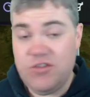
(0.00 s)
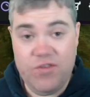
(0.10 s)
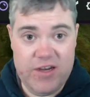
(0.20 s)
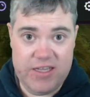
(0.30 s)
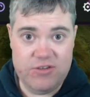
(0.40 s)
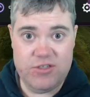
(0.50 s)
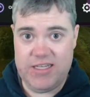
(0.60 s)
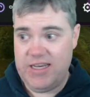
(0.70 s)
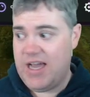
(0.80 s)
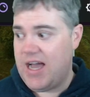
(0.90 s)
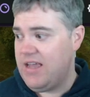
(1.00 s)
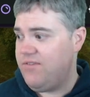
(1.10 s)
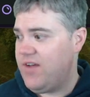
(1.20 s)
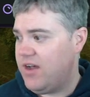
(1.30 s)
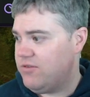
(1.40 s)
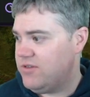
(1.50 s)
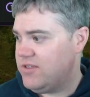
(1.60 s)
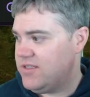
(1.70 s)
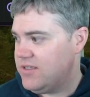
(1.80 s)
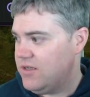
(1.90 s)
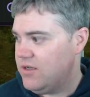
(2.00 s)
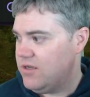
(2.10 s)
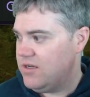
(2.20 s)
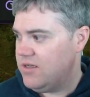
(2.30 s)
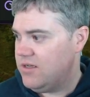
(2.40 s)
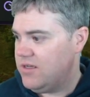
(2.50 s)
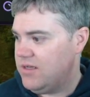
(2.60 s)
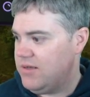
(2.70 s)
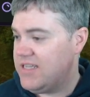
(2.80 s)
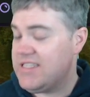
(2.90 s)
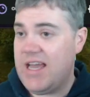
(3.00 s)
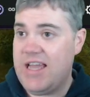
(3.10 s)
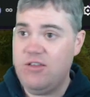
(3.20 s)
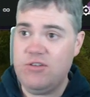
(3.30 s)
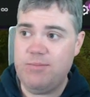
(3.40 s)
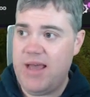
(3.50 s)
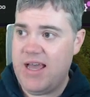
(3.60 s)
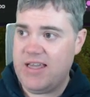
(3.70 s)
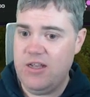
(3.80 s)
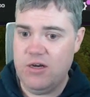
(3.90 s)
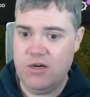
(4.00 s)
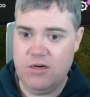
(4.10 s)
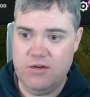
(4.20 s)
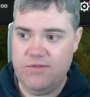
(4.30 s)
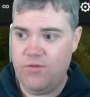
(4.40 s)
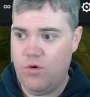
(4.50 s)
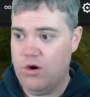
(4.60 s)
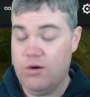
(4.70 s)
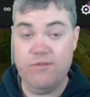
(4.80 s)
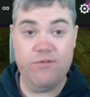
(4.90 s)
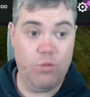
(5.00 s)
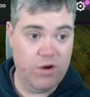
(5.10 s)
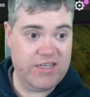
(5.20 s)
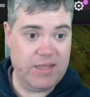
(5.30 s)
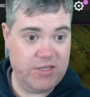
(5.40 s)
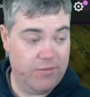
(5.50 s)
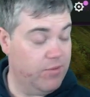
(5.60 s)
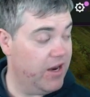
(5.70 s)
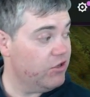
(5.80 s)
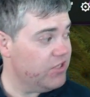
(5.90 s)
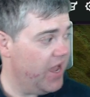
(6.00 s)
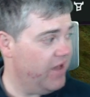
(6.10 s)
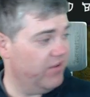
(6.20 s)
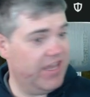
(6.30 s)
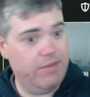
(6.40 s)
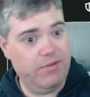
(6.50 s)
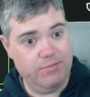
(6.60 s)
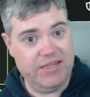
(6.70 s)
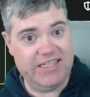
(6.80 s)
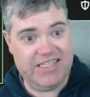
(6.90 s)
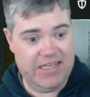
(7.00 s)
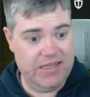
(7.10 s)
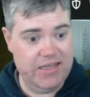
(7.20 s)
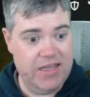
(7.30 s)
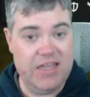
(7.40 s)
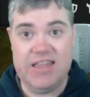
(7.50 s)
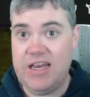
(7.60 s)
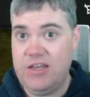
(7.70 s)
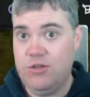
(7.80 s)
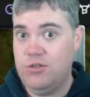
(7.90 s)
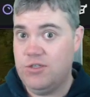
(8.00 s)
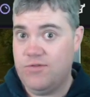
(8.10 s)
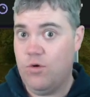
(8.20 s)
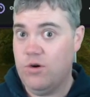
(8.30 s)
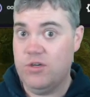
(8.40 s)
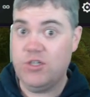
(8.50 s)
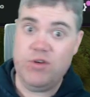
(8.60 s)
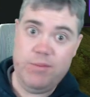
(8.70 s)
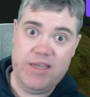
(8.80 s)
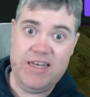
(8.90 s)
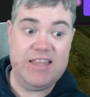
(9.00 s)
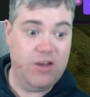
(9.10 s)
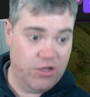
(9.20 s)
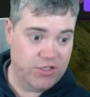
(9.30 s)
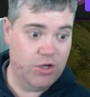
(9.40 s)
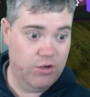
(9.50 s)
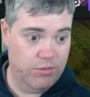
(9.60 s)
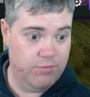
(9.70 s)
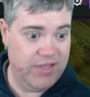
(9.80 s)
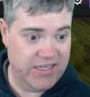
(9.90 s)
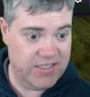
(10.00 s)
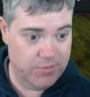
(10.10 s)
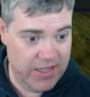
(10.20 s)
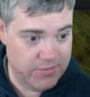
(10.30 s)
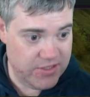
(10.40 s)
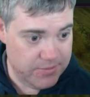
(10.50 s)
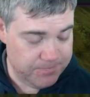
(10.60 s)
very interesting. I have found, because I use a Mac here for work type stuff, but I also have a gaming PC that I use for streaming and then also playing some games.